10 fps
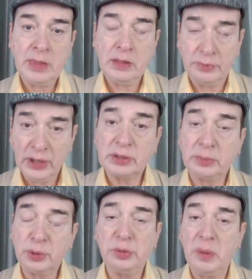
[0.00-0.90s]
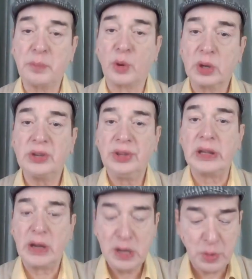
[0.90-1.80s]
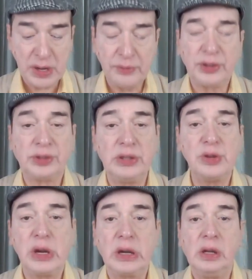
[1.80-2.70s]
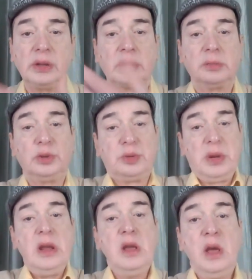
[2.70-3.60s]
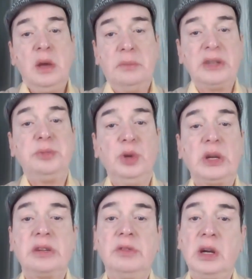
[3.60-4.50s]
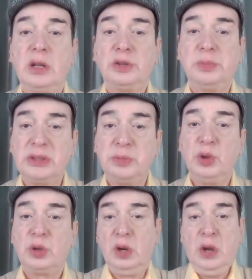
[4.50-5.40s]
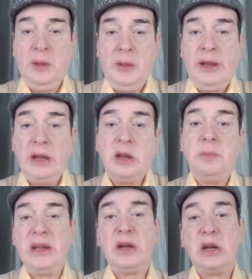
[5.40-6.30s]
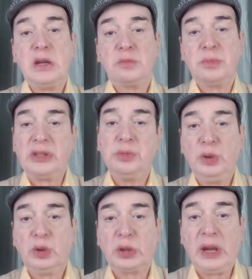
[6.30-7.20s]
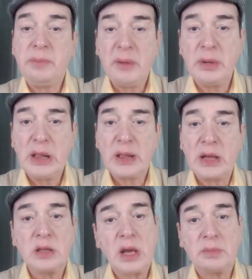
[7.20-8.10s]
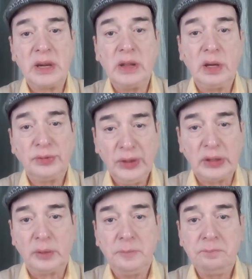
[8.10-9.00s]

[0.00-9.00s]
Now, we are supposed to be progressing, right? 21st century girls are supposed to be much more advanced, much more independent, much more capable than their mothers were.